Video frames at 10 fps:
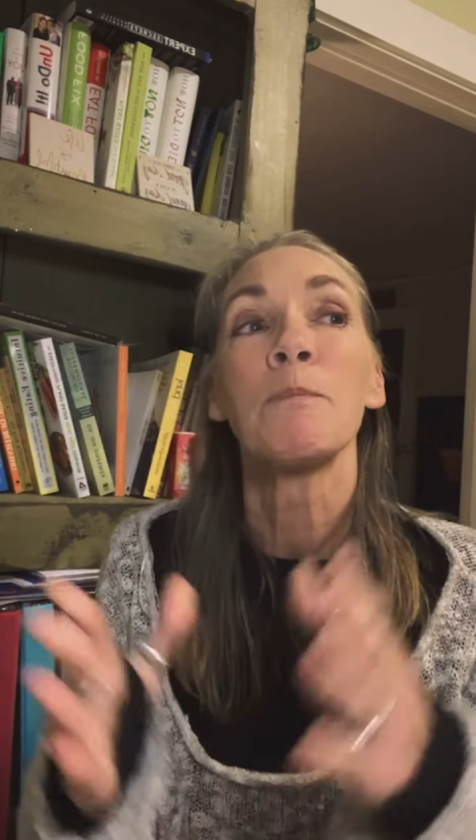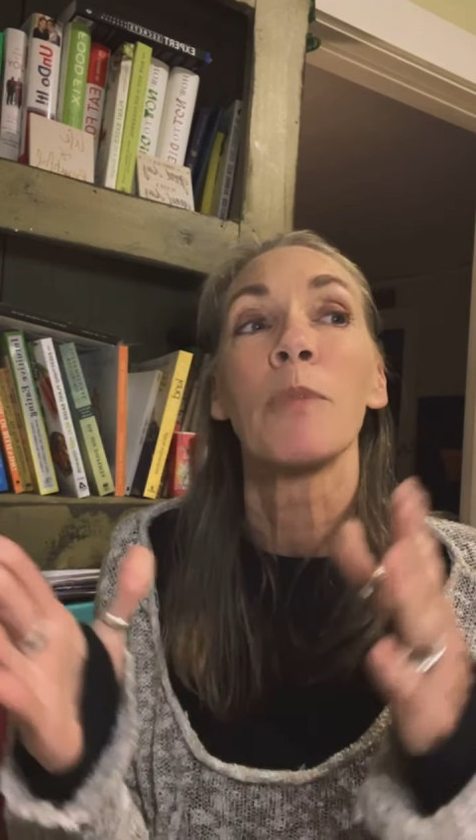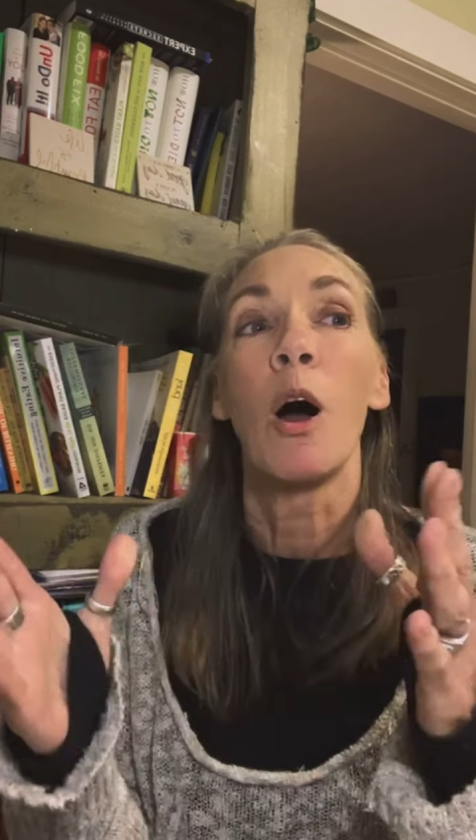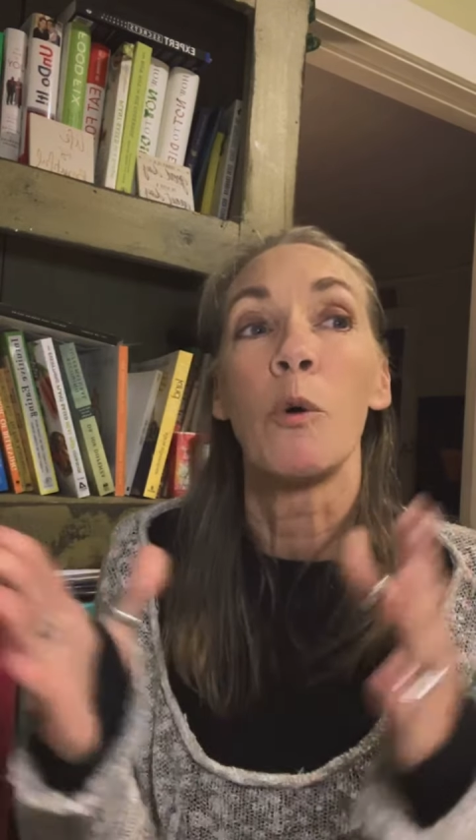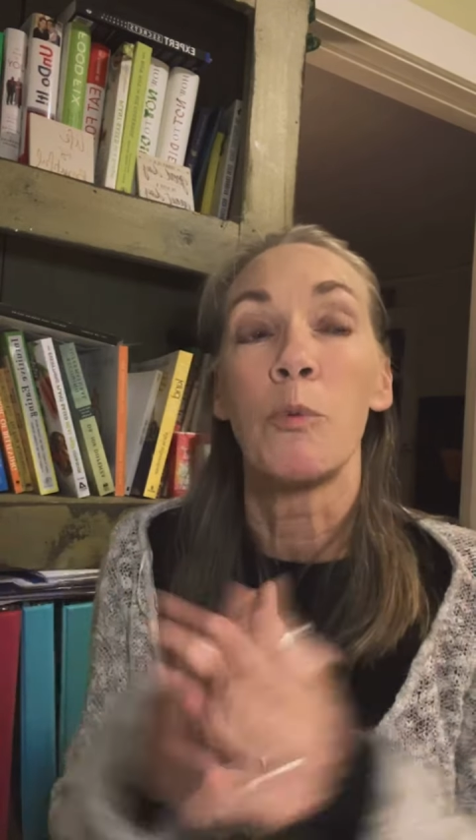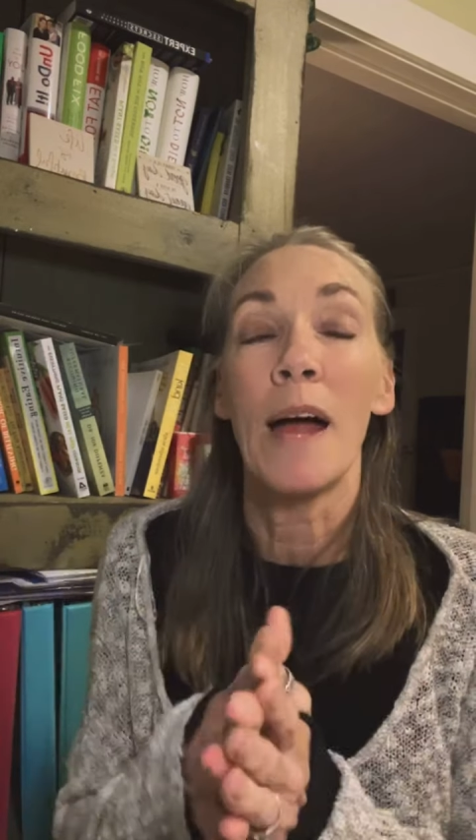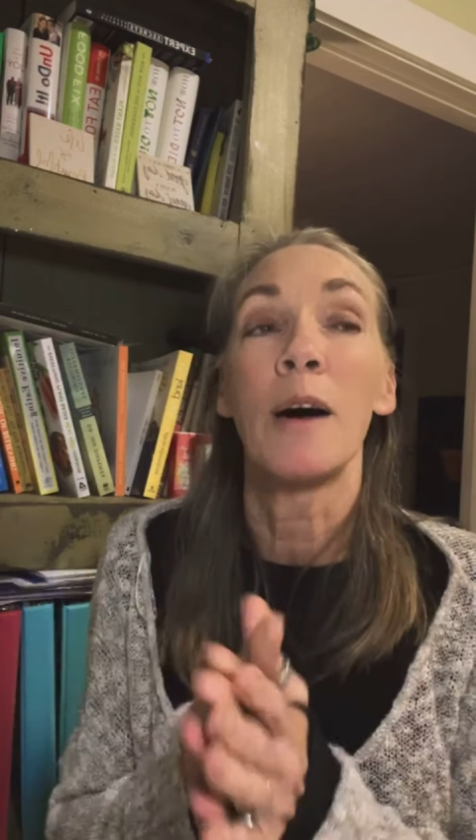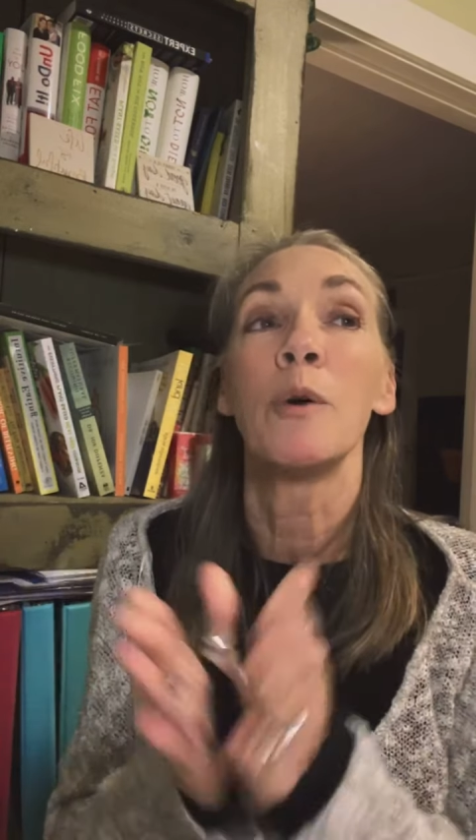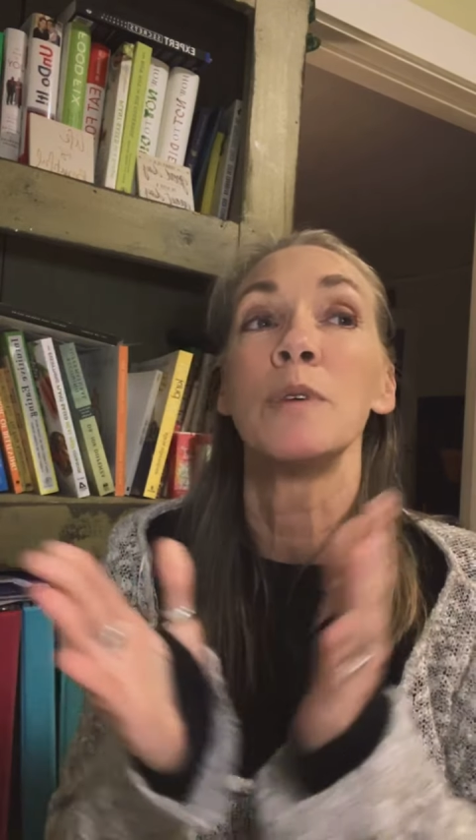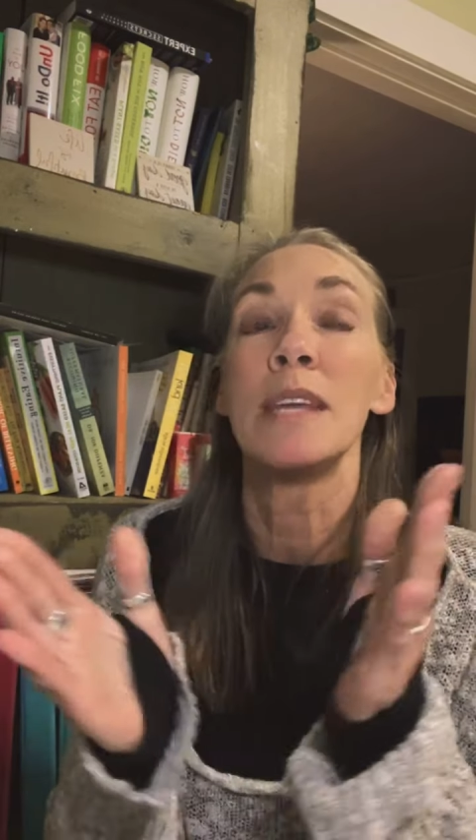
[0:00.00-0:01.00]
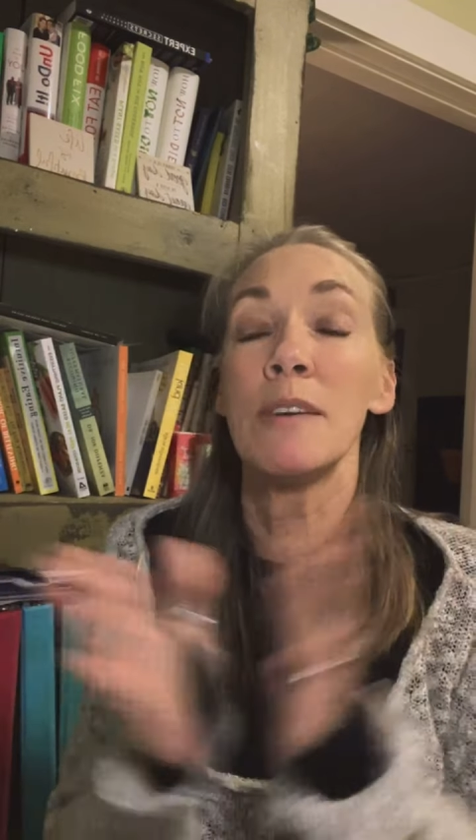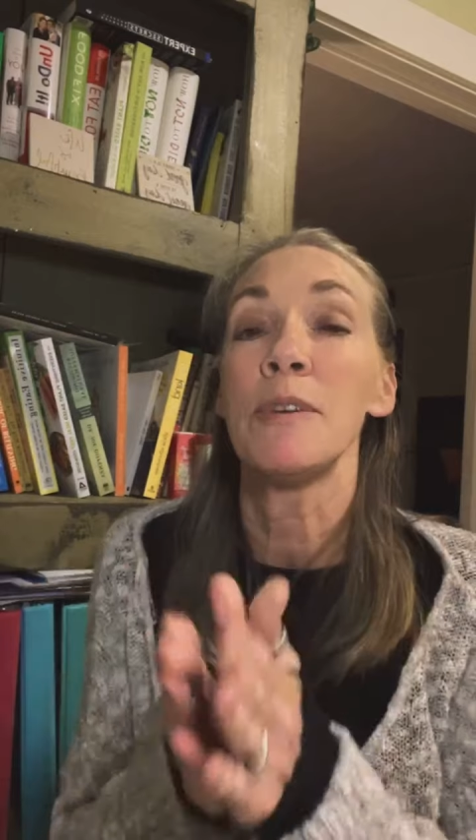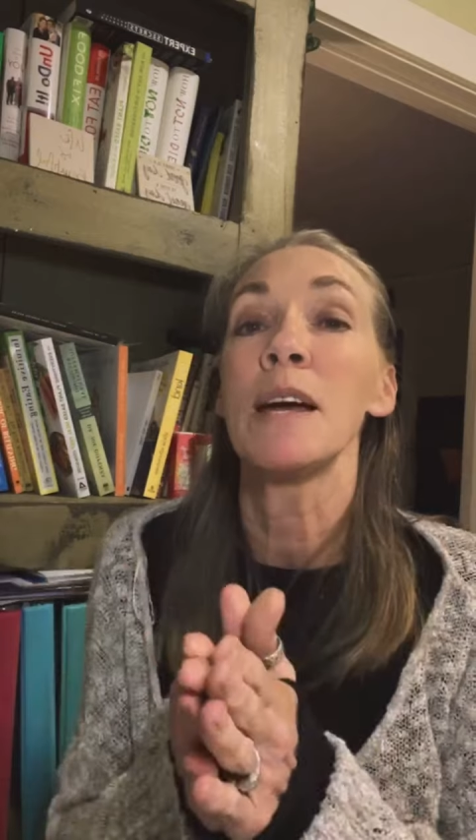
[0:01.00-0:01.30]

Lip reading: around giving